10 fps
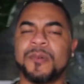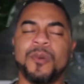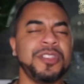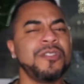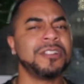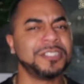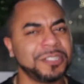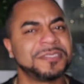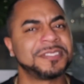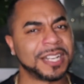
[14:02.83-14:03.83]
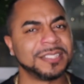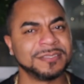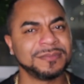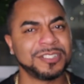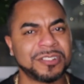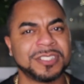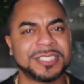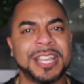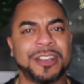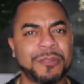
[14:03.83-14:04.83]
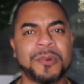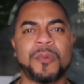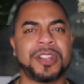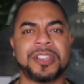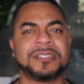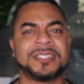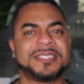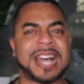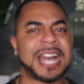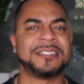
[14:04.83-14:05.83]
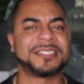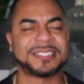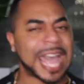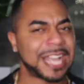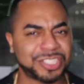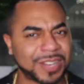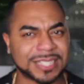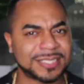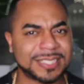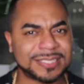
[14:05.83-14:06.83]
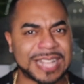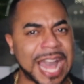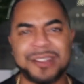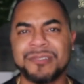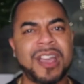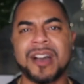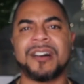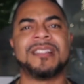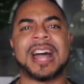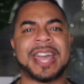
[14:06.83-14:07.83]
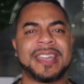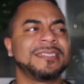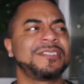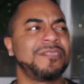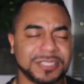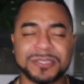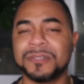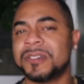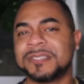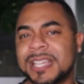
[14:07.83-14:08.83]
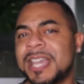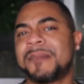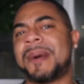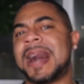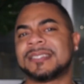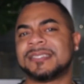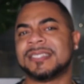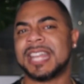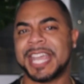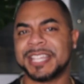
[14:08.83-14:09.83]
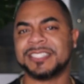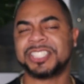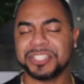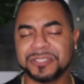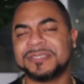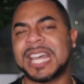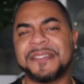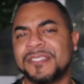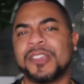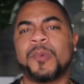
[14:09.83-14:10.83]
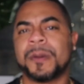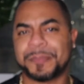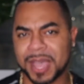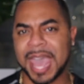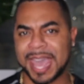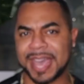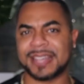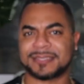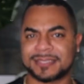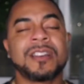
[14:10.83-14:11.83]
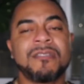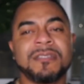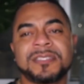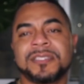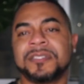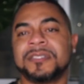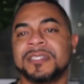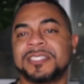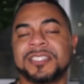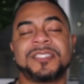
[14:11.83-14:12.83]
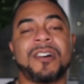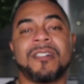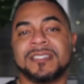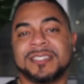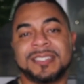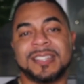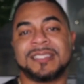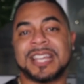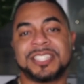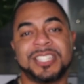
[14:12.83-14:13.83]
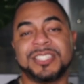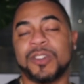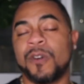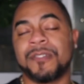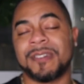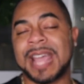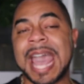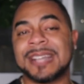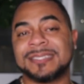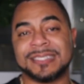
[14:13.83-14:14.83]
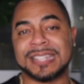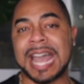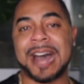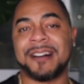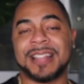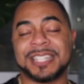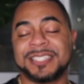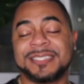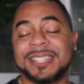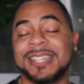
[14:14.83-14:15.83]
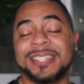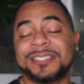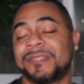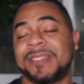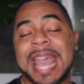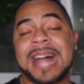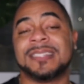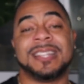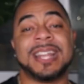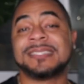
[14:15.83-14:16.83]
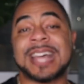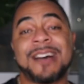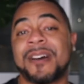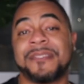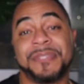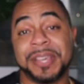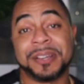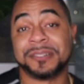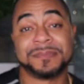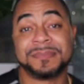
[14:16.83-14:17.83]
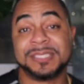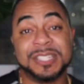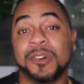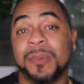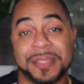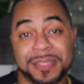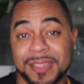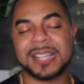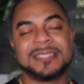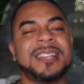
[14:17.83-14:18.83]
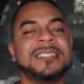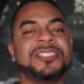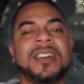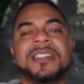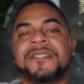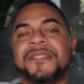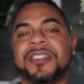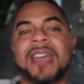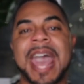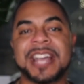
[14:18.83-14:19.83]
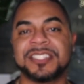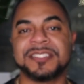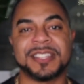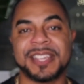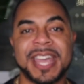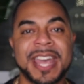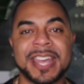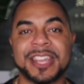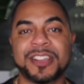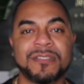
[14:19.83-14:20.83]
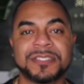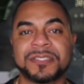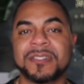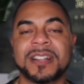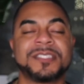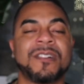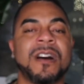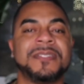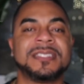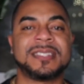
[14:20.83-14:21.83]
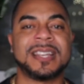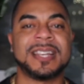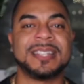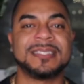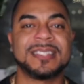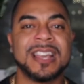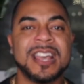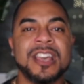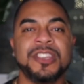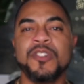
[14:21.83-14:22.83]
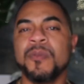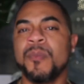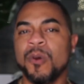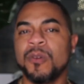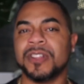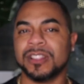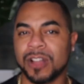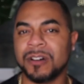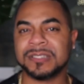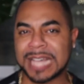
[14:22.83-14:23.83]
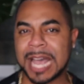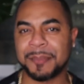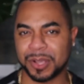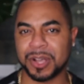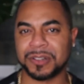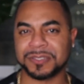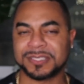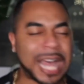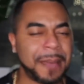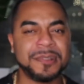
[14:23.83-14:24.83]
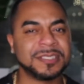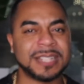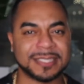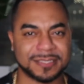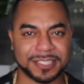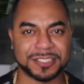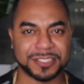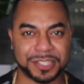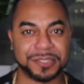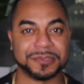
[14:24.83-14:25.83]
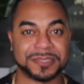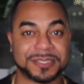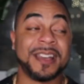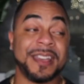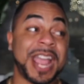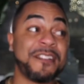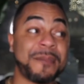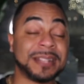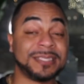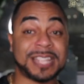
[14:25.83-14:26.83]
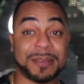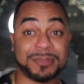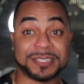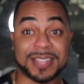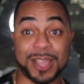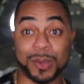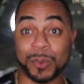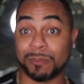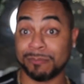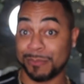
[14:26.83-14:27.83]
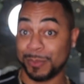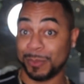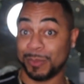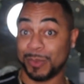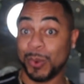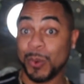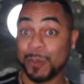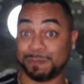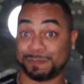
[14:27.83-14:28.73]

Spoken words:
what are you gonna do, Sutton? You're gonna just hit her with one of your designer sack dresses? I don't know. Like, Crystal knows kickboxing, and she'll definitely whoop your ass. Crystal is just talking to Sutton like she's overreacting now. Like she said, it's the reality. That's how I feel. Deal with it. Sutton's trying to defend her actions again, and Crystal cuts her off and says, you moved a long time ago. Stop using it as an excuse. Everybody at the table just like, oop.